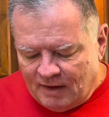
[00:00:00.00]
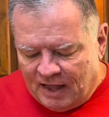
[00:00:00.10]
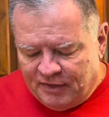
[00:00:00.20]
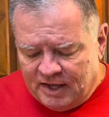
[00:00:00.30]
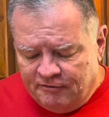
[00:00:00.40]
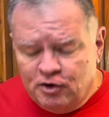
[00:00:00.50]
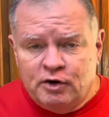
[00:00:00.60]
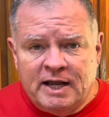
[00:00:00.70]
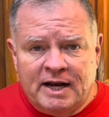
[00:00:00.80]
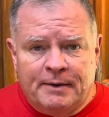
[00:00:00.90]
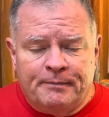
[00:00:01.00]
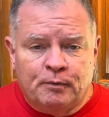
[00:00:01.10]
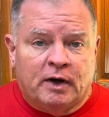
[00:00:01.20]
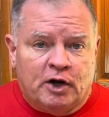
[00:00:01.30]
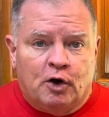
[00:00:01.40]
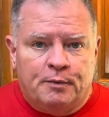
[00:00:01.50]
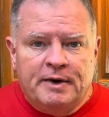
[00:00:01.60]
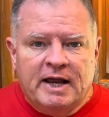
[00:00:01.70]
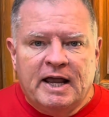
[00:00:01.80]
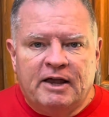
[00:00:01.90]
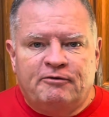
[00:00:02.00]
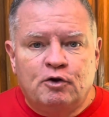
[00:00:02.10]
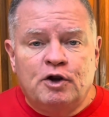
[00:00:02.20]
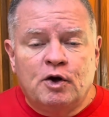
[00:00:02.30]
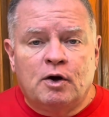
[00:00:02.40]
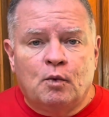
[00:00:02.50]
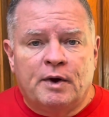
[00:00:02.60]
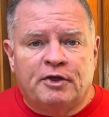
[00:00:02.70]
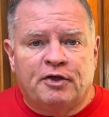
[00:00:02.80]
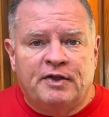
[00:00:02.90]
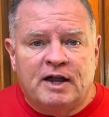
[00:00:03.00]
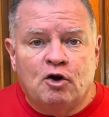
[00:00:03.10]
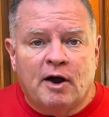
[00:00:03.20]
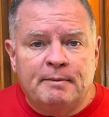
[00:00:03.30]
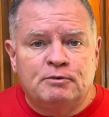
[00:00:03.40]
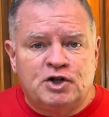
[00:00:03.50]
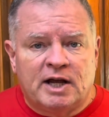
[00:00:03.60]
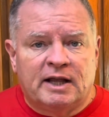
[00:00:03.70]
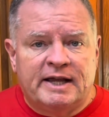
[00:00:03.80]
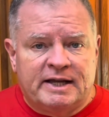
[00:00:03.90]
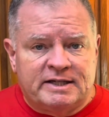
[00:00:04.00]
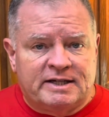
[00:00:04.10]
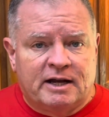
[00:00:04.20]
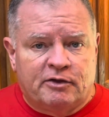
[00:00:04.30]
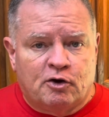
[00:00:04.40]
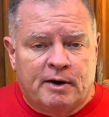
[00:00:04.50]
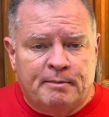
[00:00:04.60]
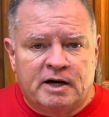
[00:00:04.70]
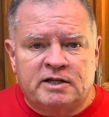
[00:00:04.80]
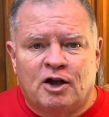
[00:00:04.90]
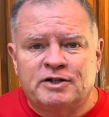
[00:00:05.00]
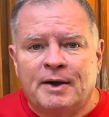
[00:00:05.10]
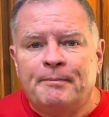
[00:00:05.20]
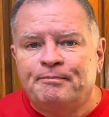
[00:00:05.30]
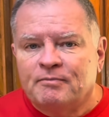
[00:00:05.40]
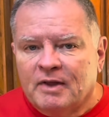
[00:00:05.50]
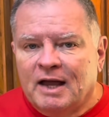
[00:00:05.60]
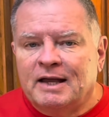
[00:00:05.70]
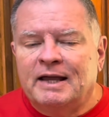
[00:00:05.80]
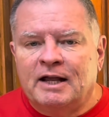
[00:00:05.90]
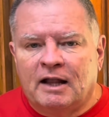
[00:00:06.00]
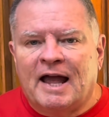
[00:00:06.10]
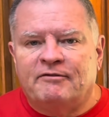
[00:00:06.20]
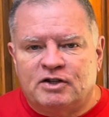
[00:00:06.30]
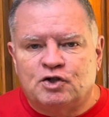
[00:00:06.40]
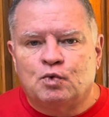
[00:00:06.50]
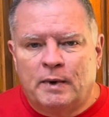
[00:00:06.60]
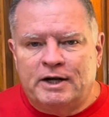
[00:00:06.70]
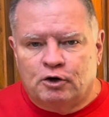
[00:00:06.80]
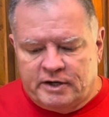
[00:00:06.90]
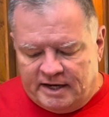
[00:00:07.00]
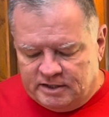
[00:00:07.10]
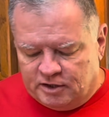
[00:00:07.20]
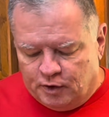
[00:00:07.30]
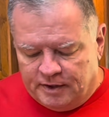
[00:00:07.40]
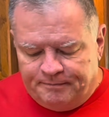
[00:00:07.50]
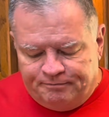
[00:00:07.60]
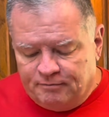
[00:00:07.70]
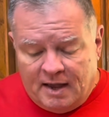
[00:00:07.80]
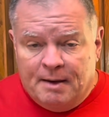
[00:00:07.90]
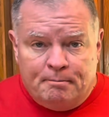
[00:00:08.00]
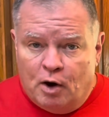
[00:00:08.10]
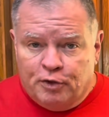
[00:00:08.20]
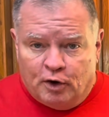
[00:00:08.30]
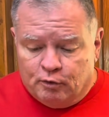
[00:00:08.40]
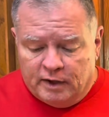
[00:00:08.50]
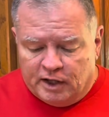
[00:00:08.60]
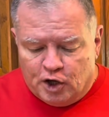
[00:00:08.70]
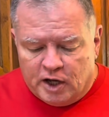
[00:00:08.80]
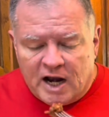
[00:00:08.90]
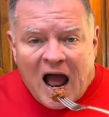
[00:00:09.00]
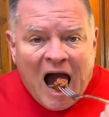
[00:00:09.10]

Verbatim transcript: I think if you did it, well, no, if you do it with the grape jelly instead of the cranberry sauce, it'll have a sweeter taste to it. And both are really good.